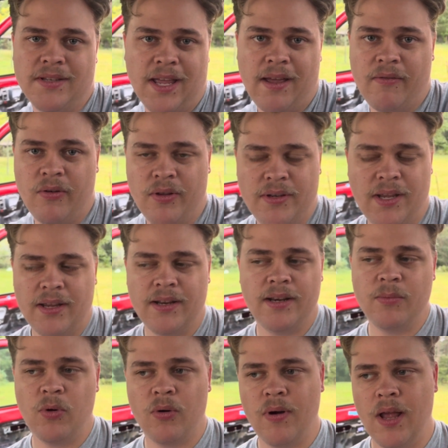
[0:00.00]
I haven't really taken any
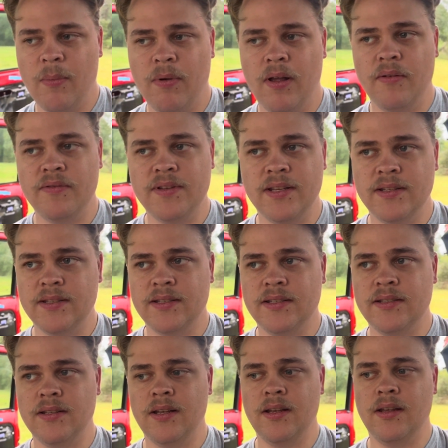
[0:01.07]
more wrap off
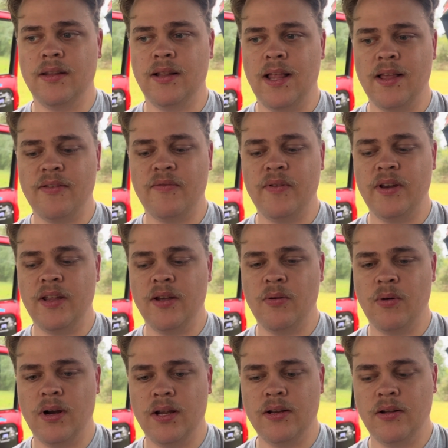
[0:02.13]
since the last video
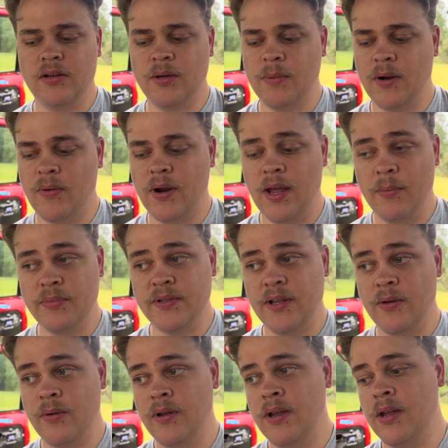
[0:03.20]
where I talked about wrap,
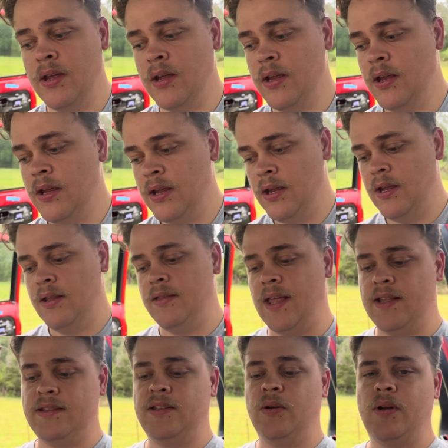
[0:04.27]
so
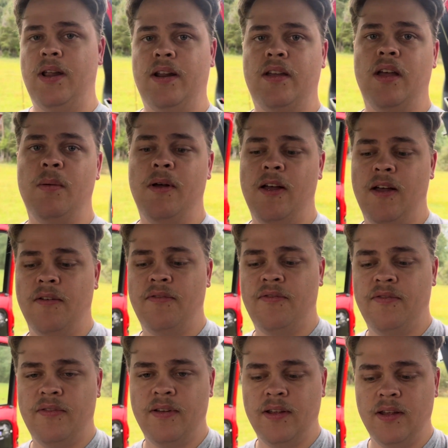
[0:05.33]
that's still got to come off.